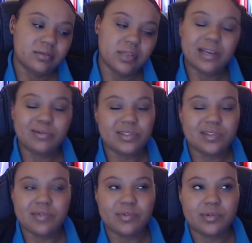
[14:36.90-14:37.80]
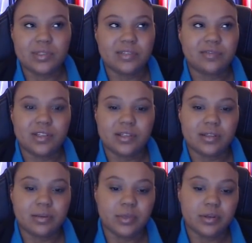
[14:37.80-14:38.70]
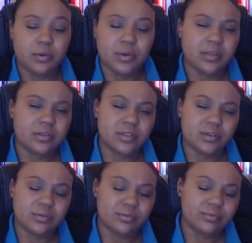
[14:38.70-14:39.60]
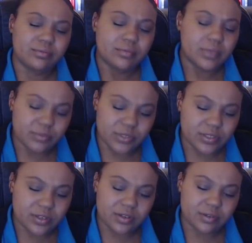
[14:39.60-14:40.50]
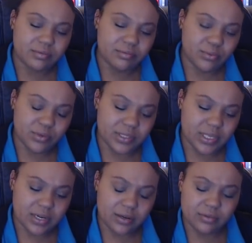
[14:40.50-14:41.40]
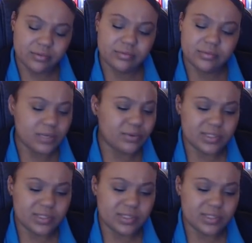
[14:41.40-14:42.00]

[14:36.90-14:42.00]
I was never really feeling them anyway, so I'm just gonna point that out. I